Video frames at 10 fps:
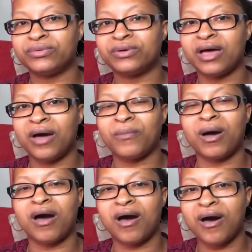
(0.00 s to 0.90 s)
I will
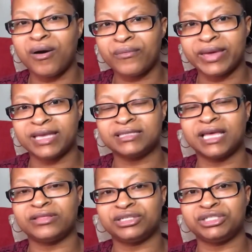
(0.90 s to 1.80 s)
always have
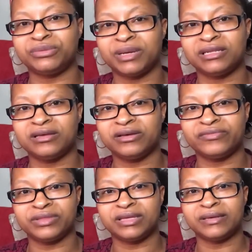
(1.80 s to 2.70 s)
to share my love with
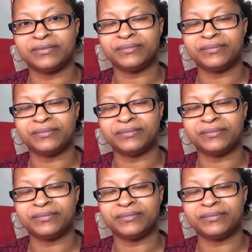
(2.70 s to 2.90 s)
them.